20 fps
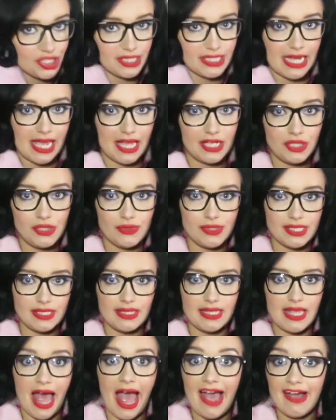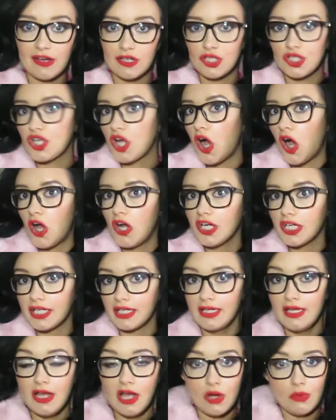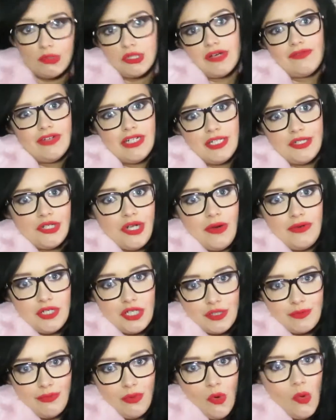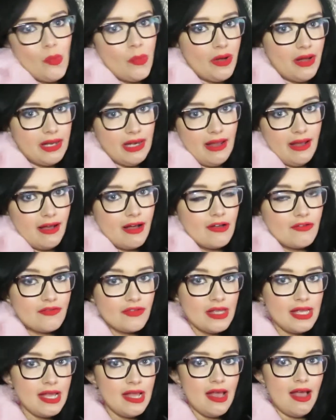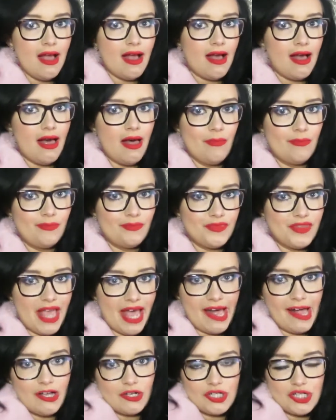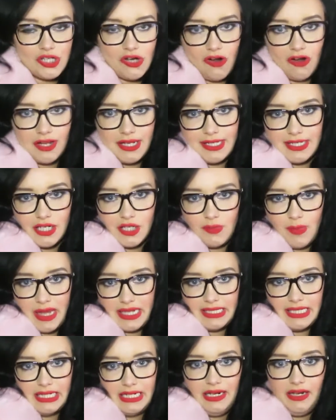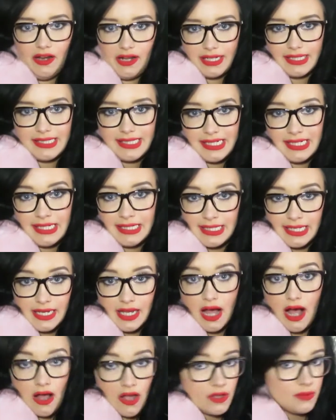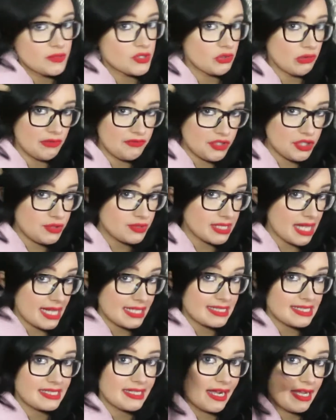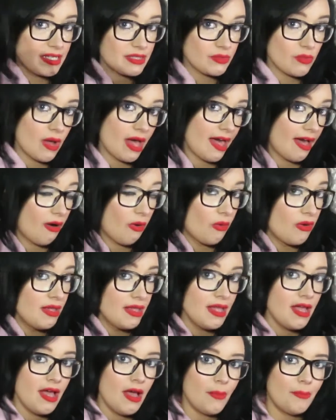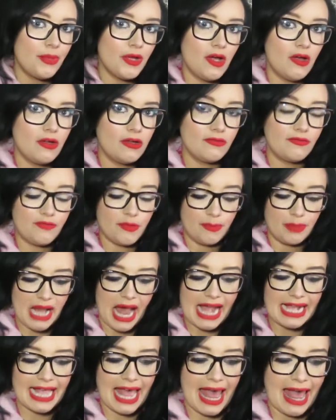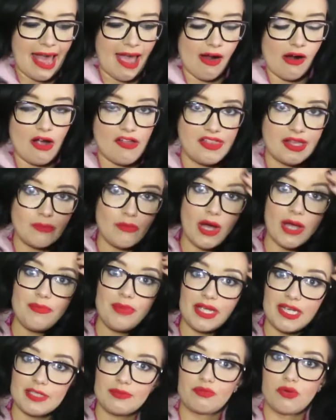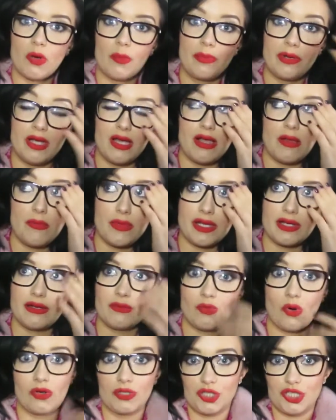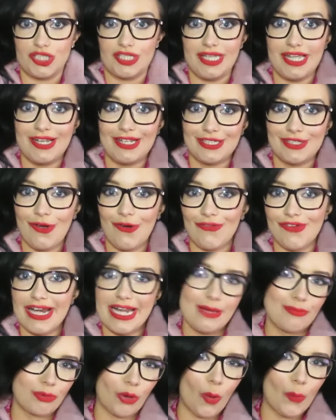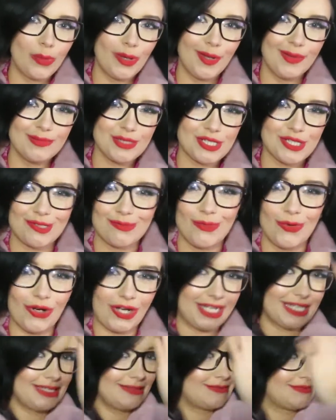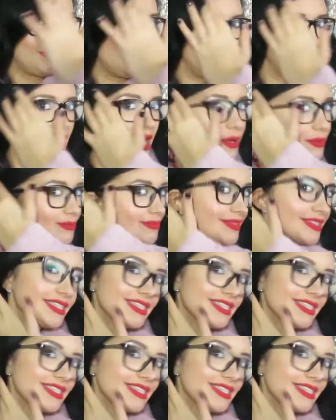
today using the Hair Shark, which I've literally only just bought but I love. The Hair Shark is just basically like a teasing comb, so I've used that today as well. But for black hair, I think my biggest problem, well, just it's not really a problem, it's just more like a, you know,